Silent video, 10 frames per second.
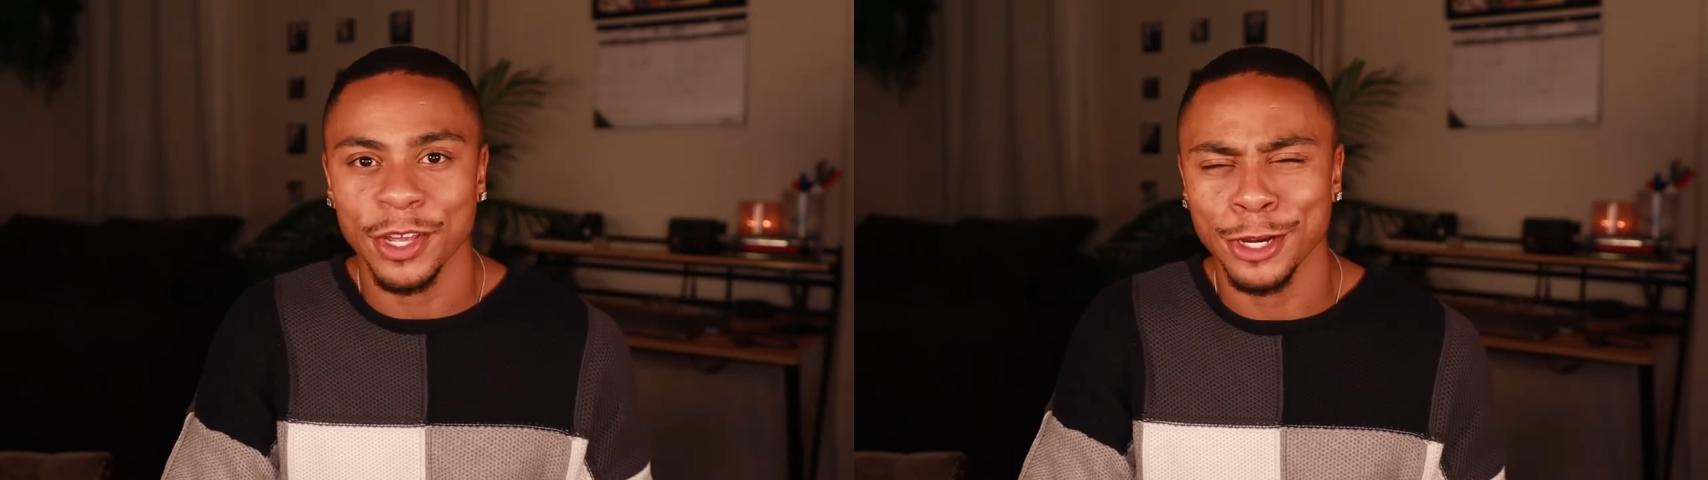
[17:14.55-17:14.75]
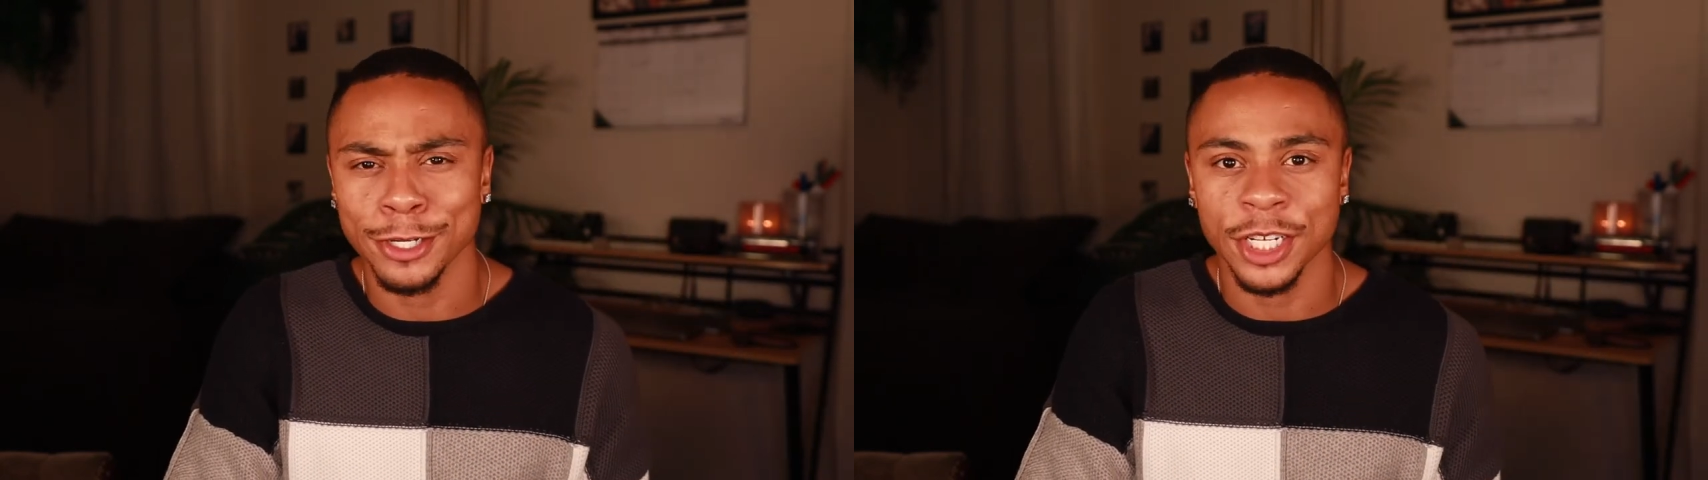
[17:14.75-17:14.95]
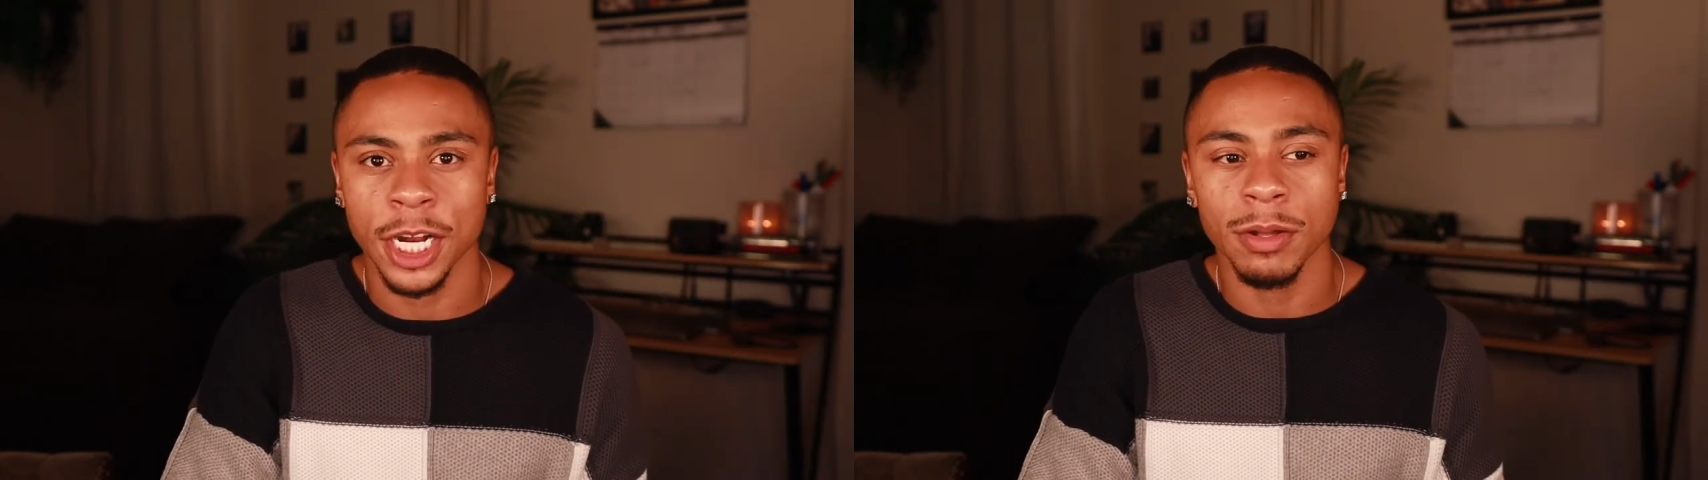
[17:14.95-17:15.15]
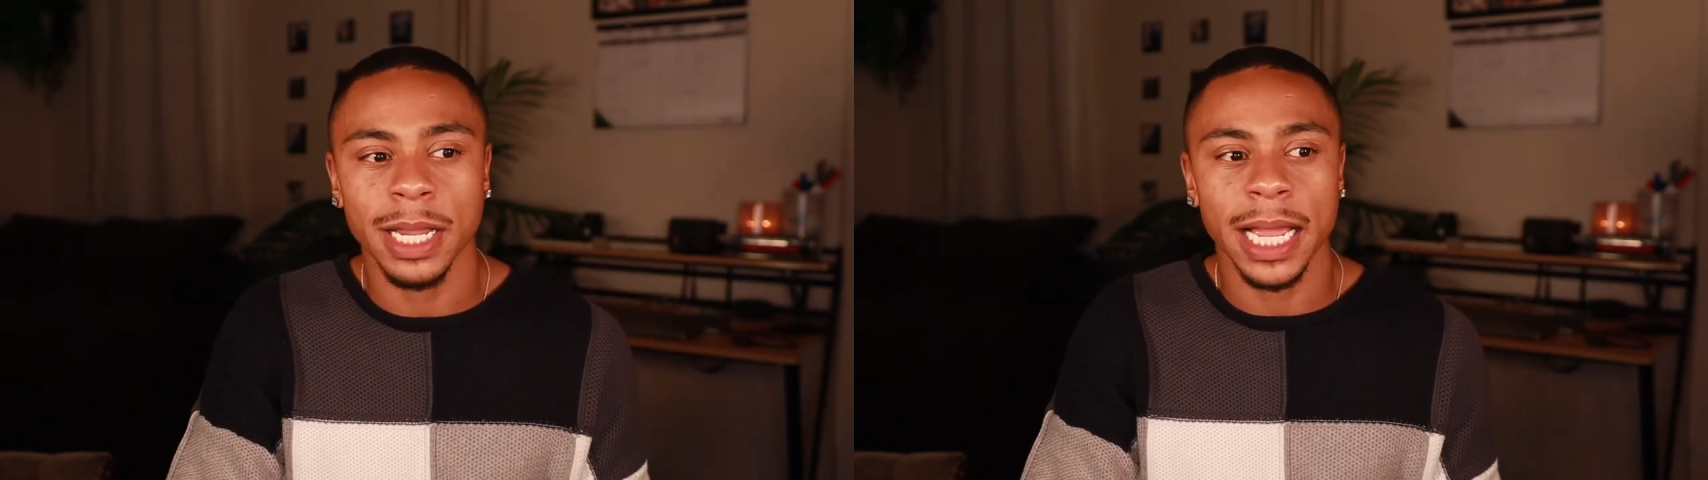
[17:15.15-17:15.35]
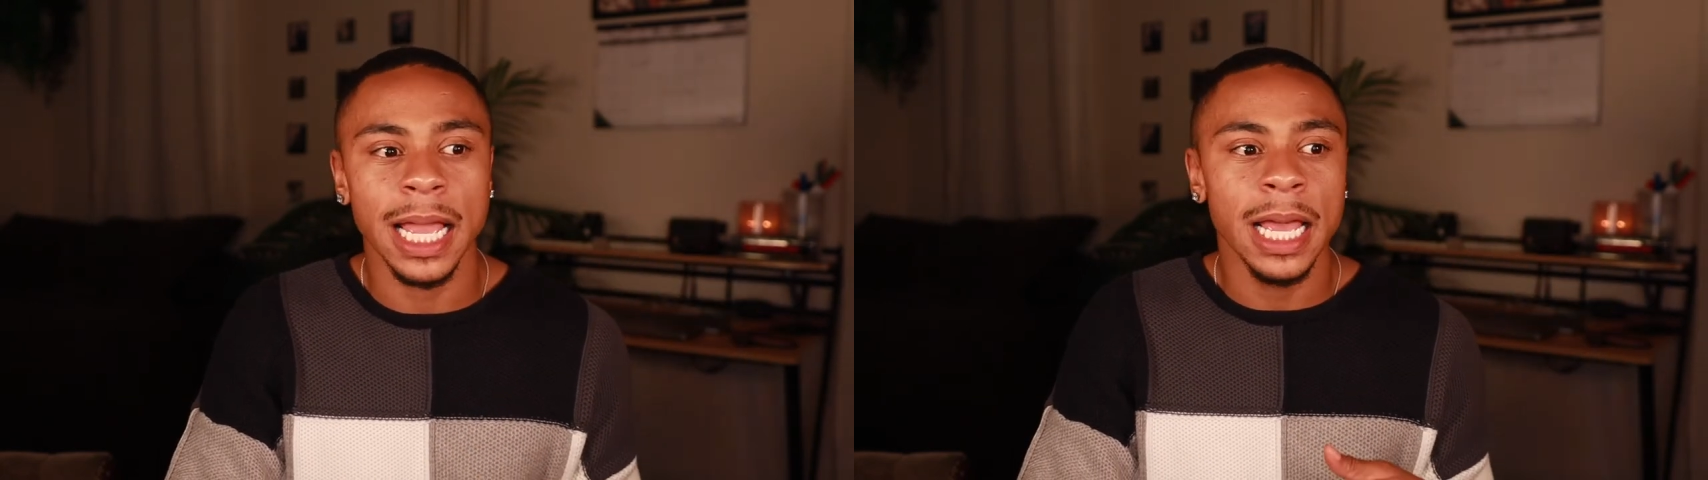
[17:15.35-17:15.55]
years, you know,
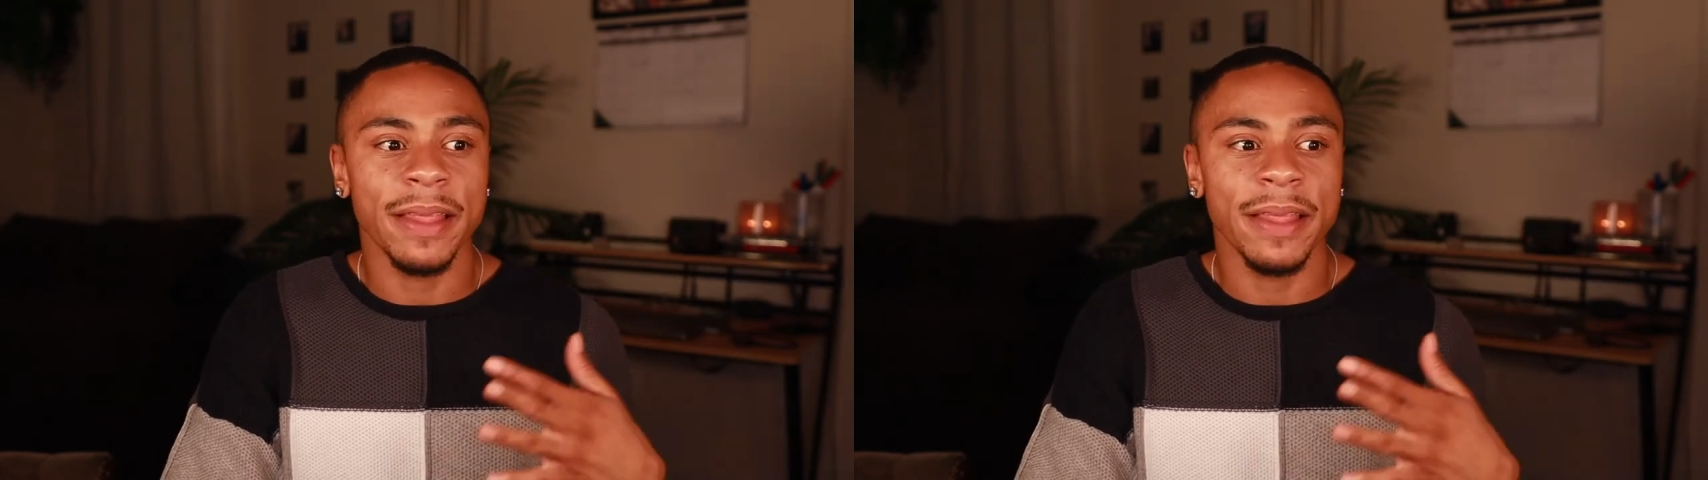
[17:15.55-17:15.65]
like,